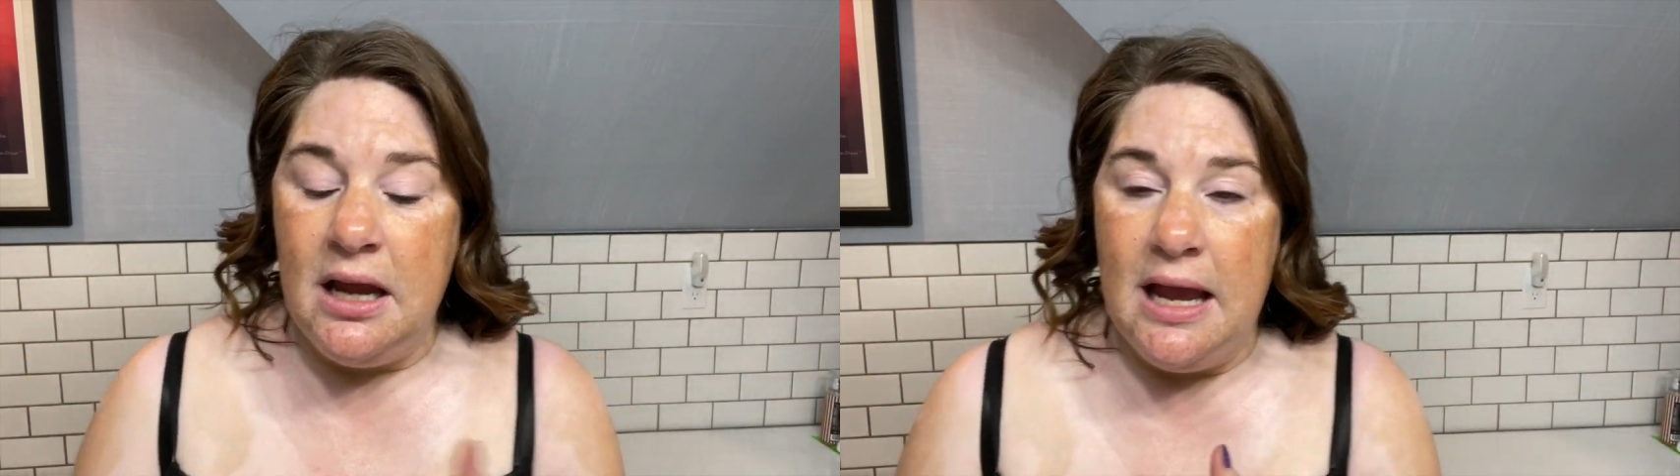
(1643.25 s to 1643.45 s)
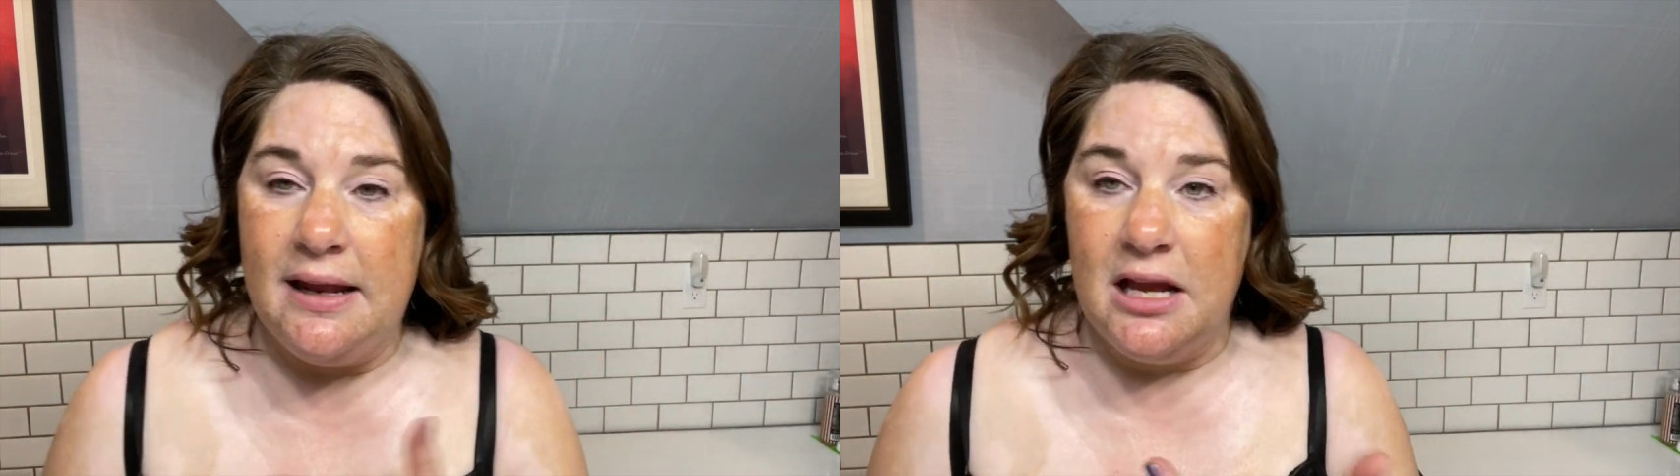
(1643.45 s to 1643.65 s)

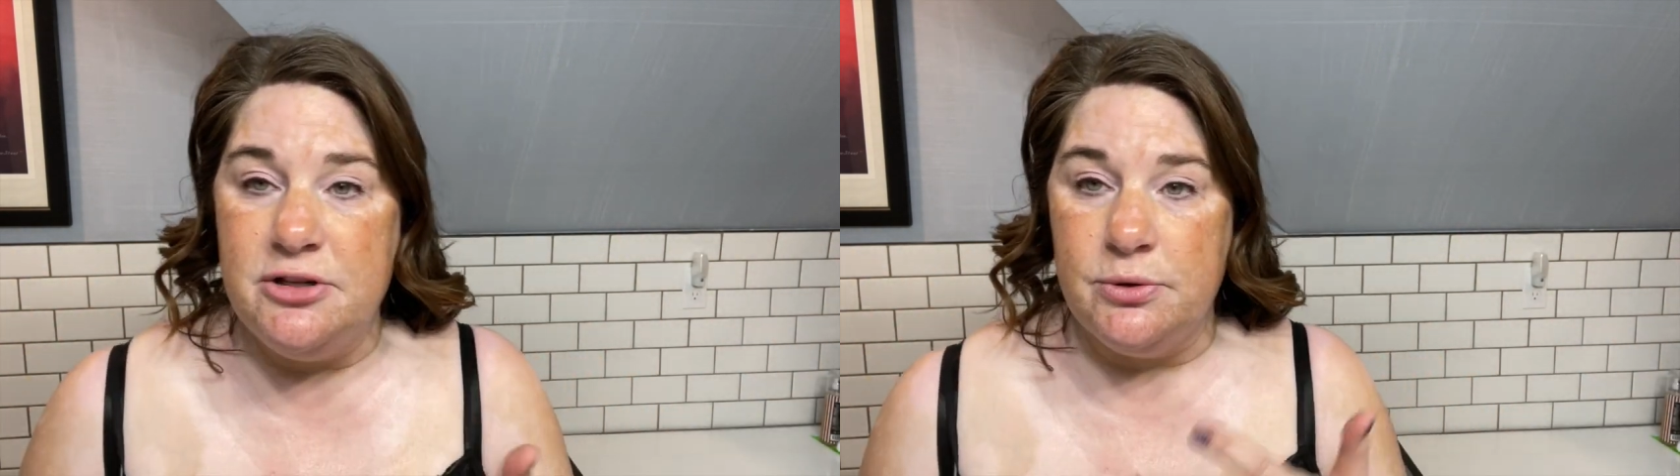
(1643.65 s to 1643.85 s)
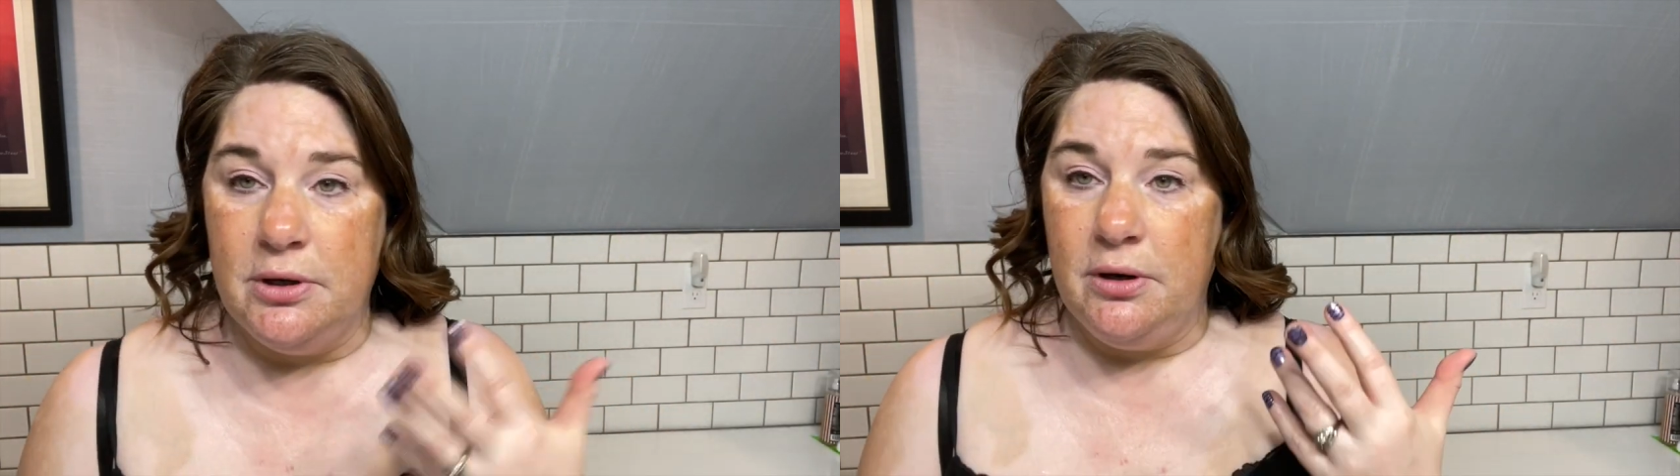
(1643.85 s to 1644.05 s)
and I
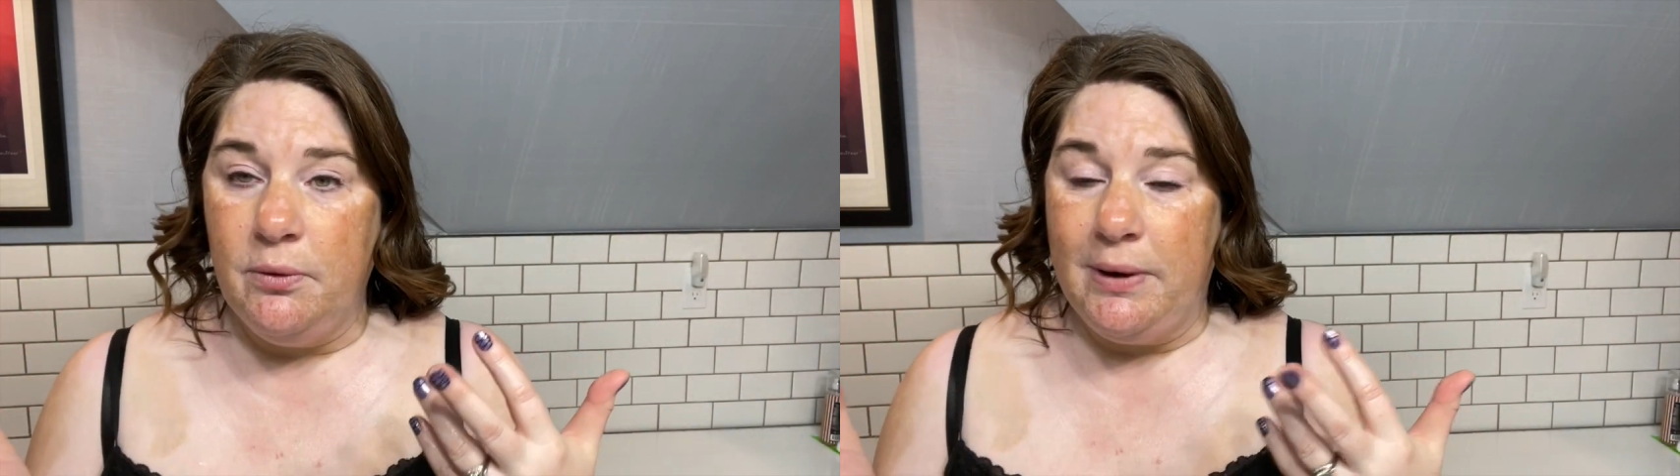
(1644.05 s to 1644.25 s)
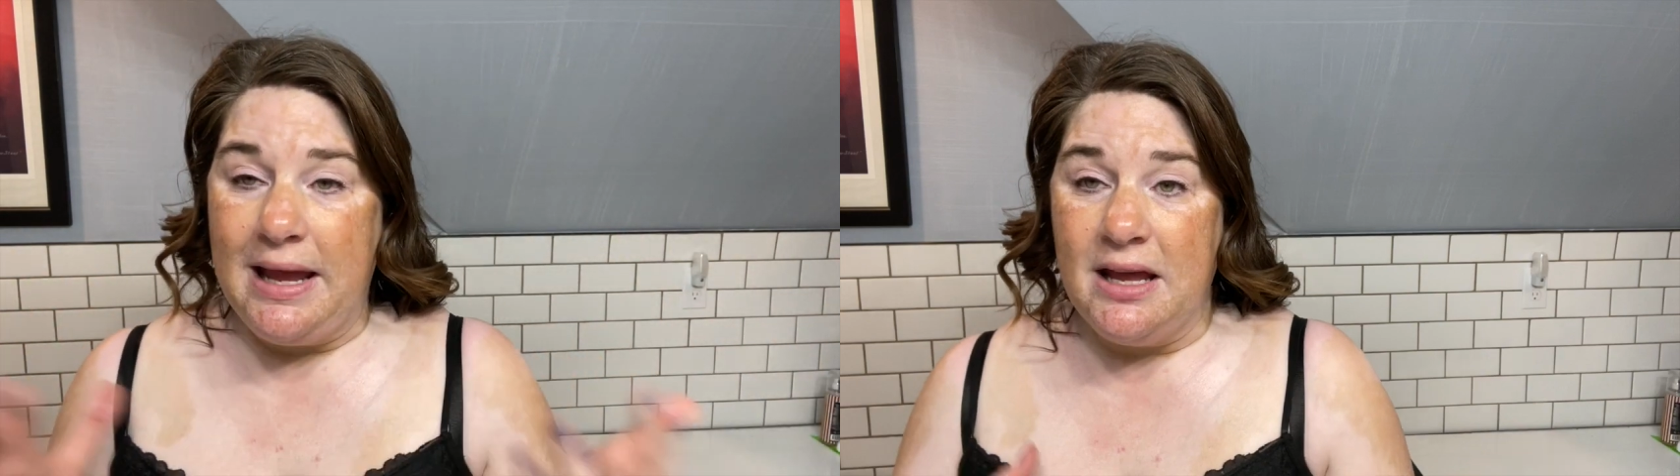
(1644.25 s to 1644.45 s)
do it
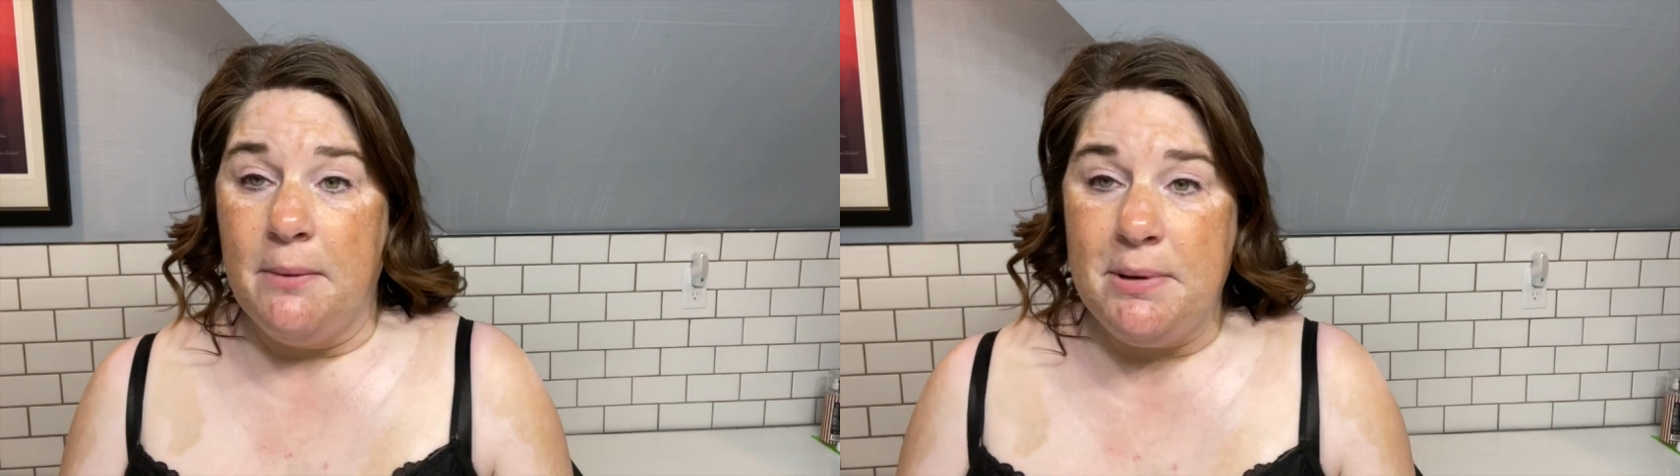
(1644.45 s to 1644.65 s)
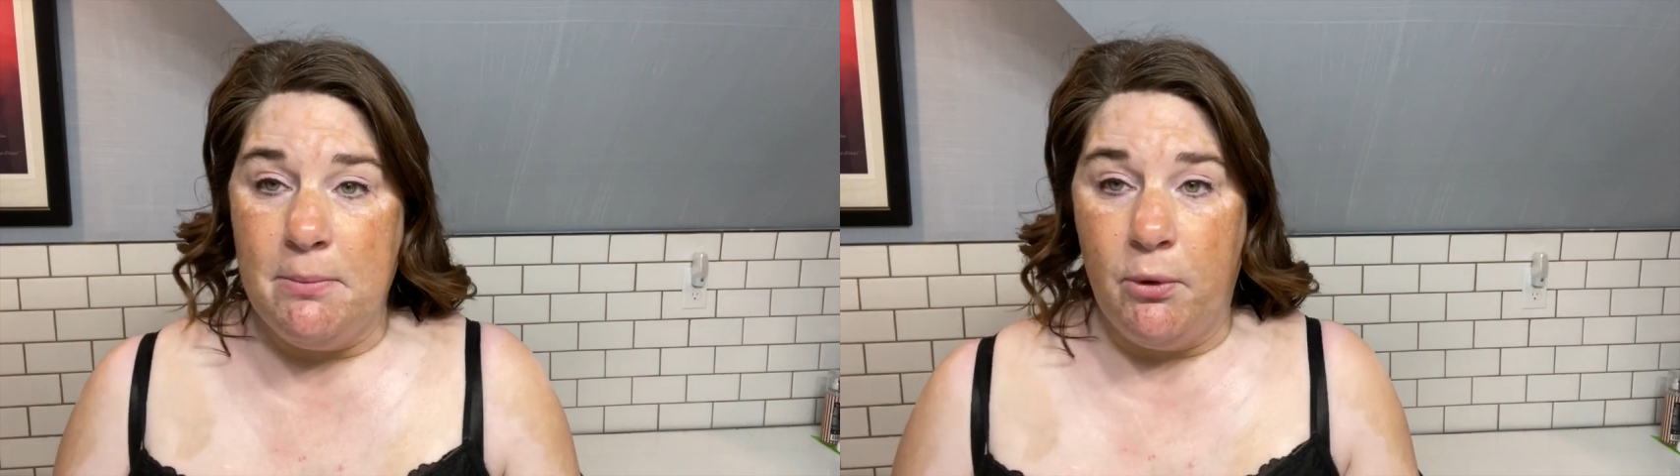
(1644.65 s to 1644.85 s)
when I get
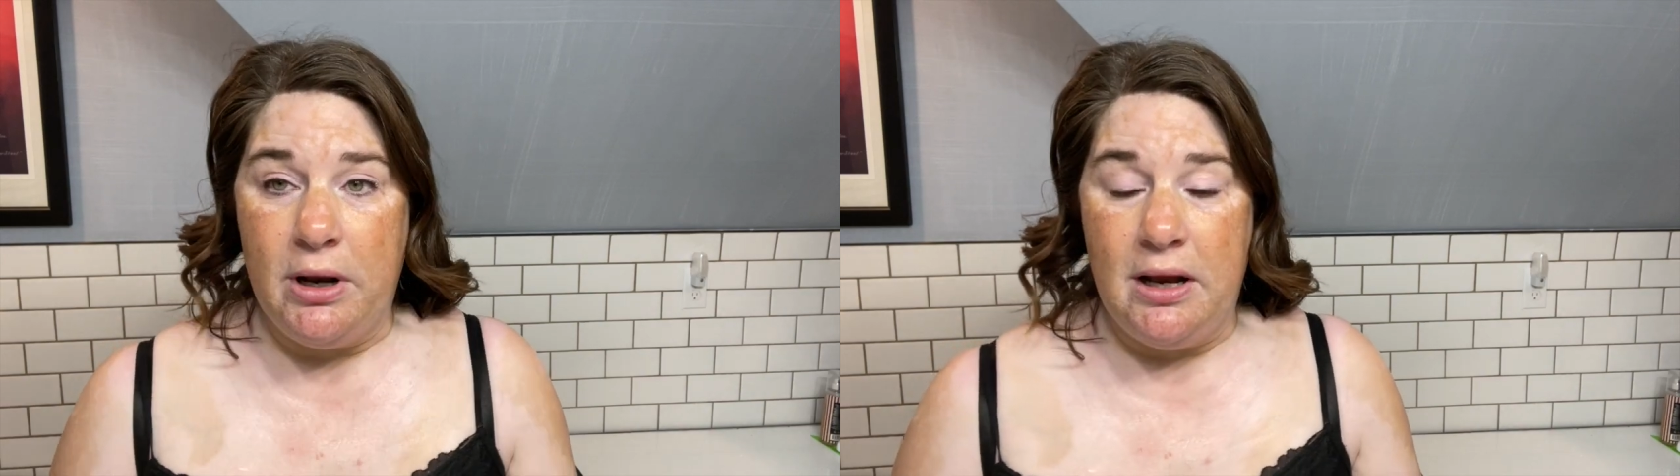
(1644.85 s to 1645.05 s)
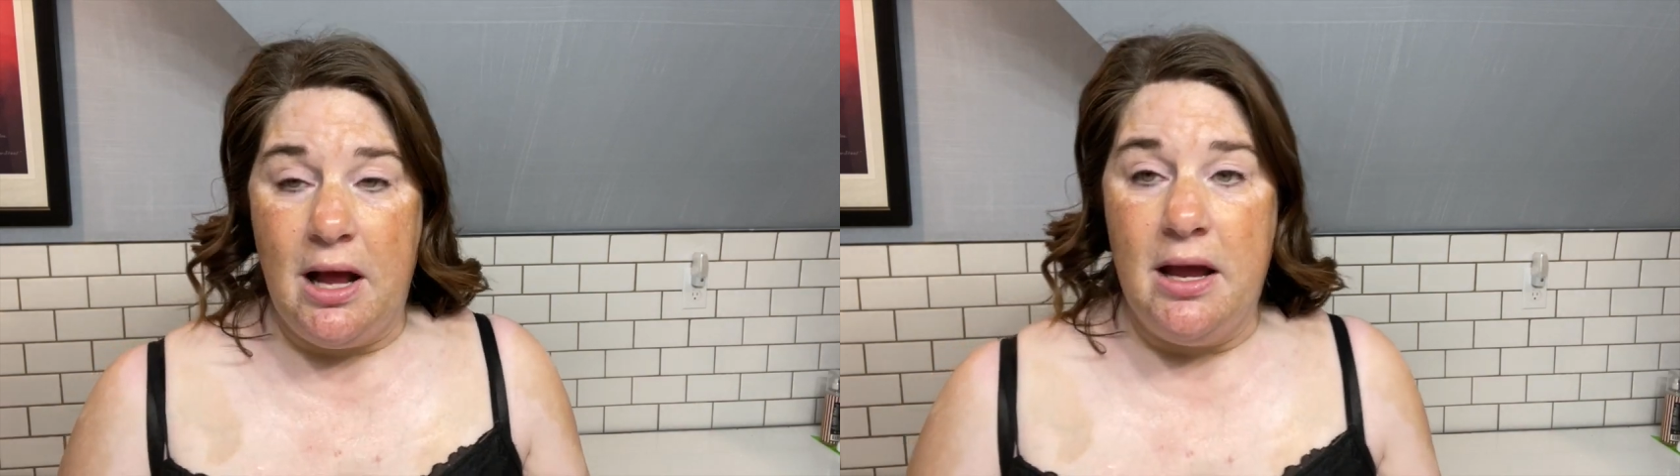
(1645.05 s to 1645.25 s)
up in the
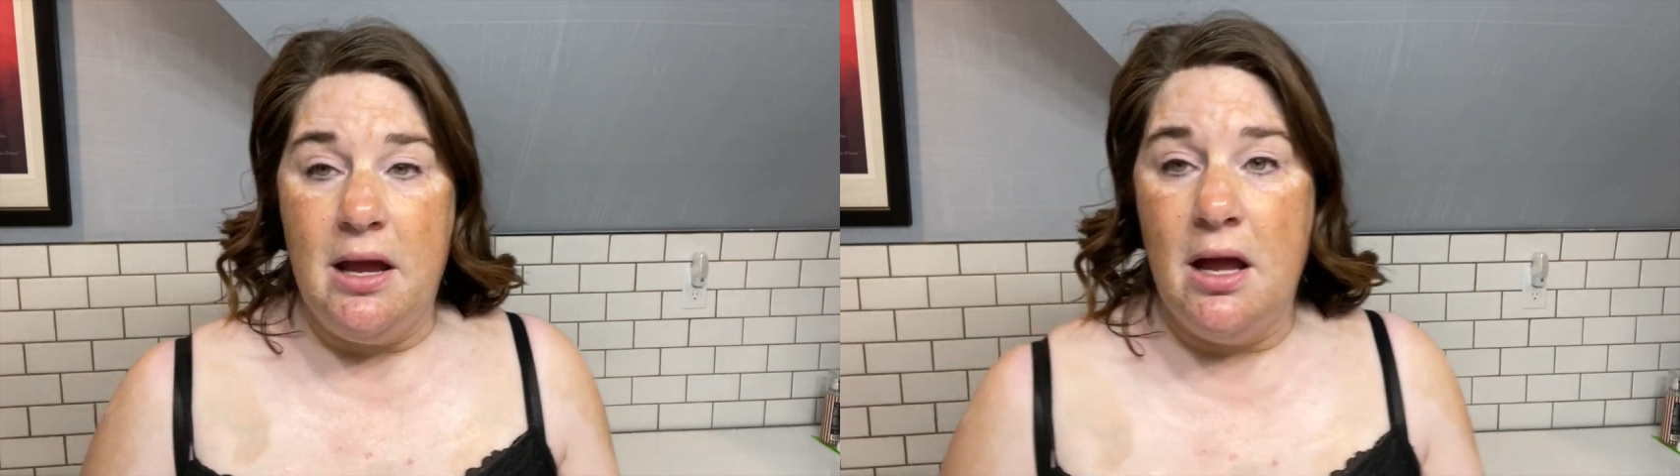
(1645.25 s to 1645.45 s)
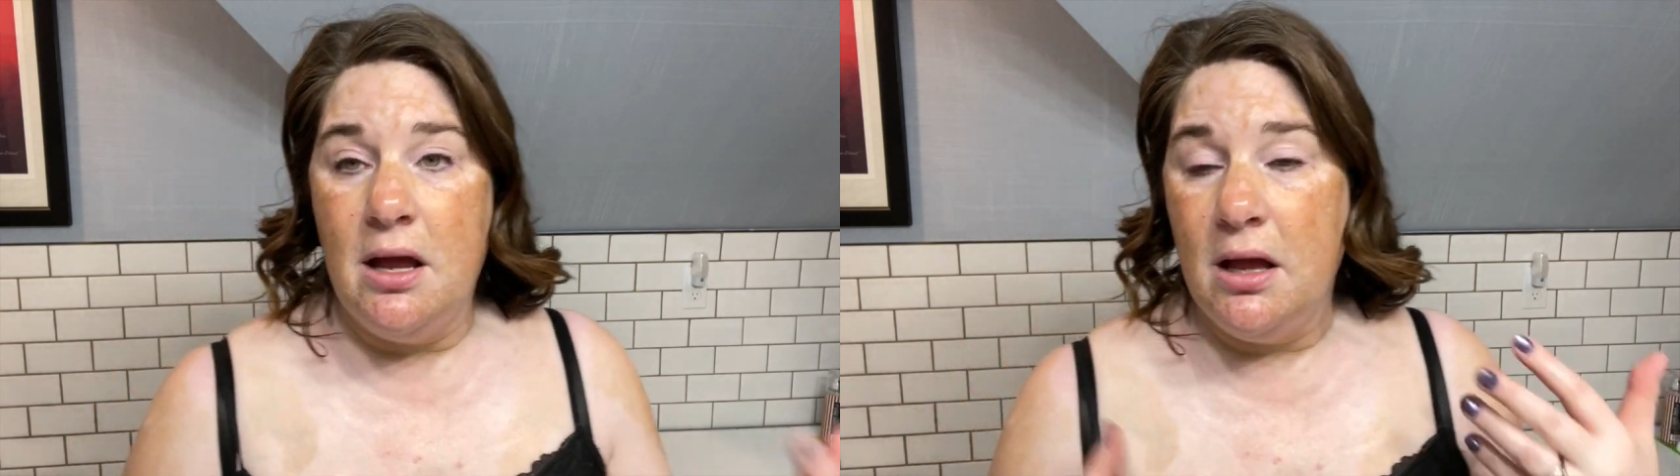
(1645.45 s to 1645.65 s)
morning. I